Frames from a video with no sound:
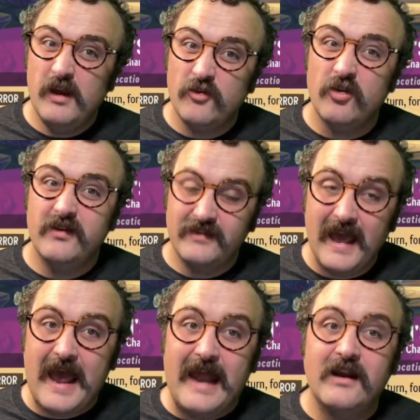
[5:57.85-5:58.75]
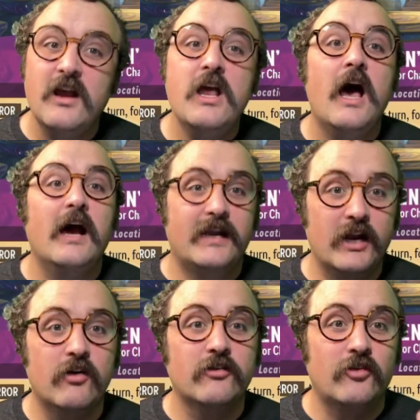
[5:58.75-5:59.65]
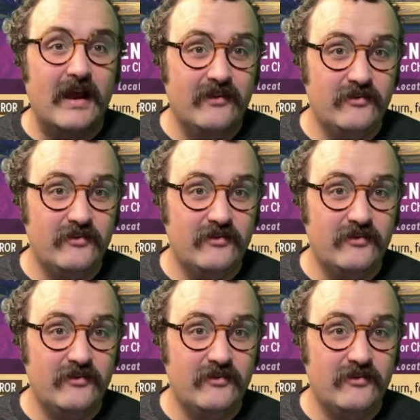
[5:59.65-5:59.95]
or attack a character has to